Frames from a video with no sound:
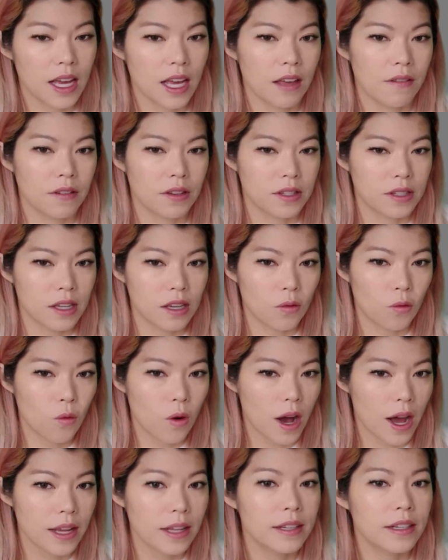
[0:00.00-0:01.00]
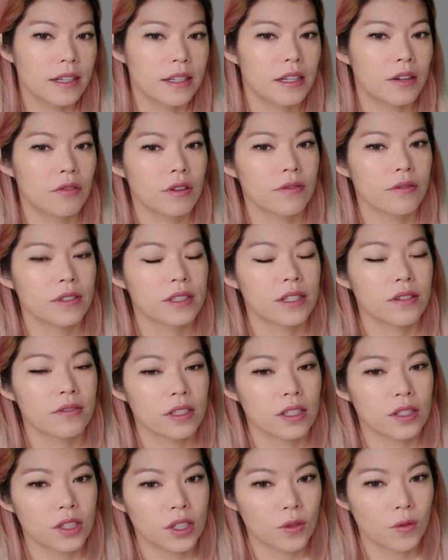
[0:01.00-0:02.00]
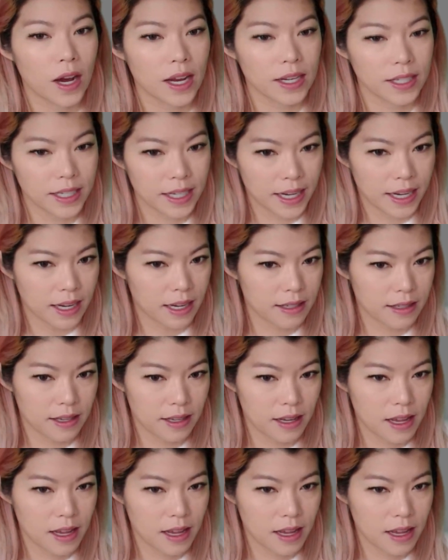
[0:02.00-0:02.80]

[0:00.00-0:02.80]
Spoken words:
If you see y, the derivative is dy dx.